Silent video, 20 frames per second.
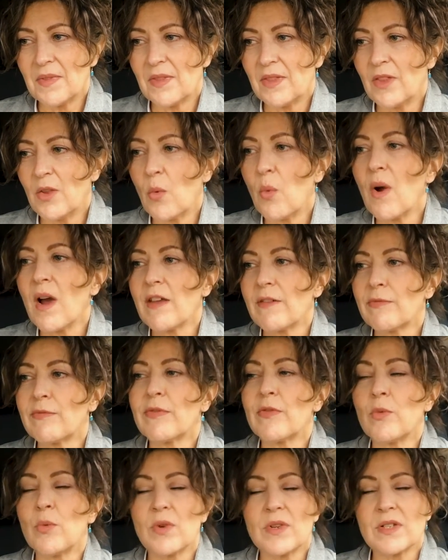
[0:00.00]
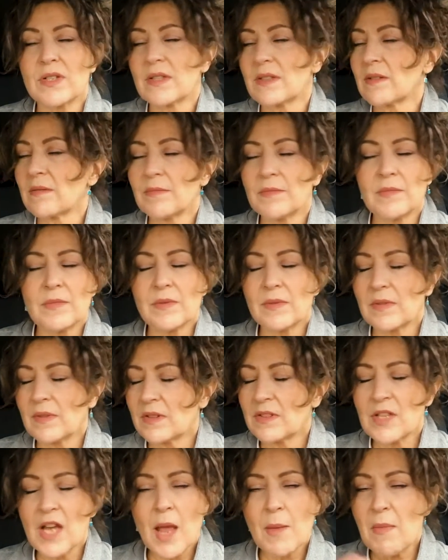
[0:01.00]
the wife was
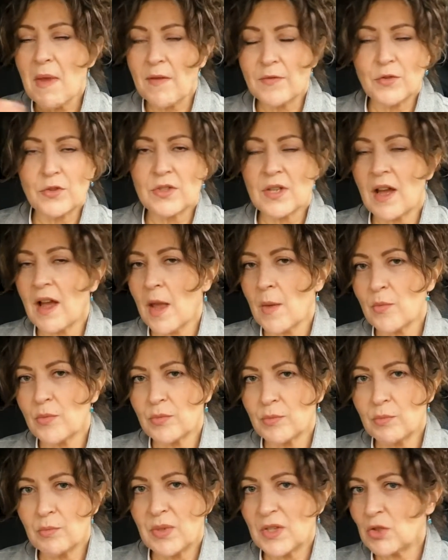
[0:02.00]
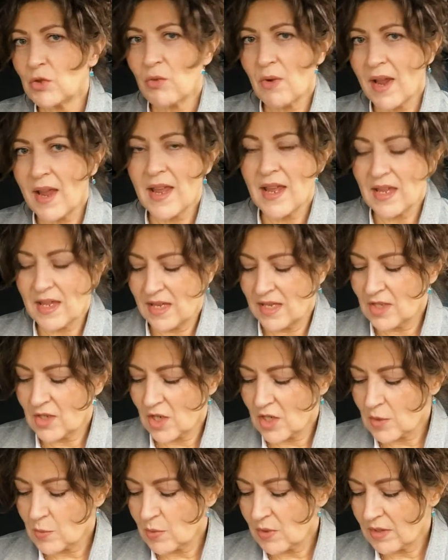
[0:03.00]
time after time betraying his
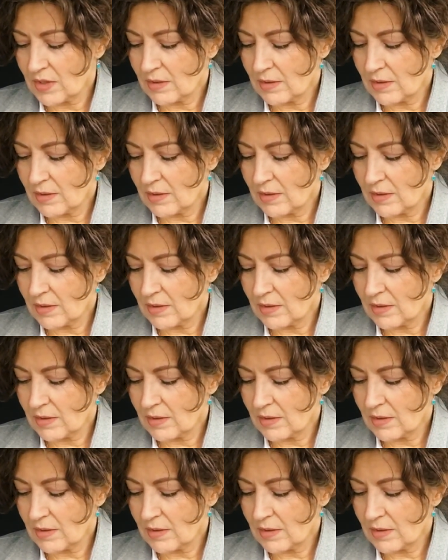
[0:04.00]
husband,